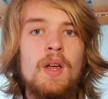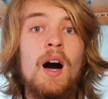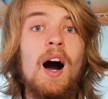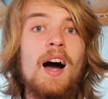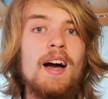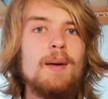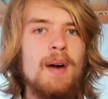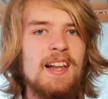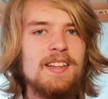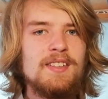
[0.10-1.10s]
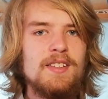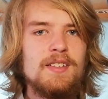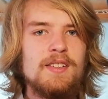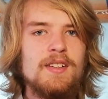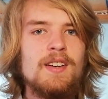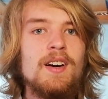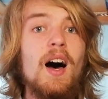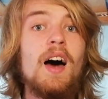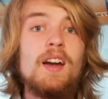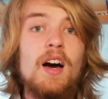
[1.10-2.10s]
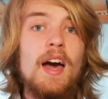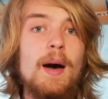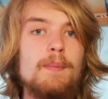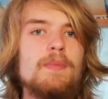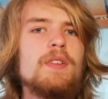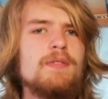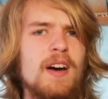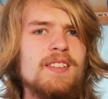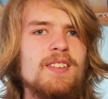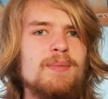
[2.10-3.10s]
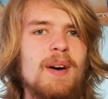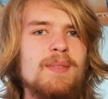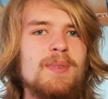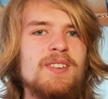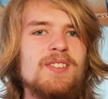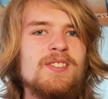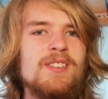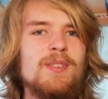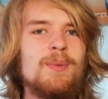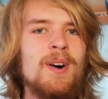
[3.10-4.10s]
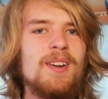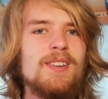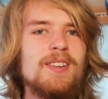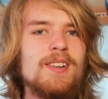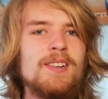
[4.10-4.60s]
Hi, I'm Alistair, and I am the fastest mathematician in the world.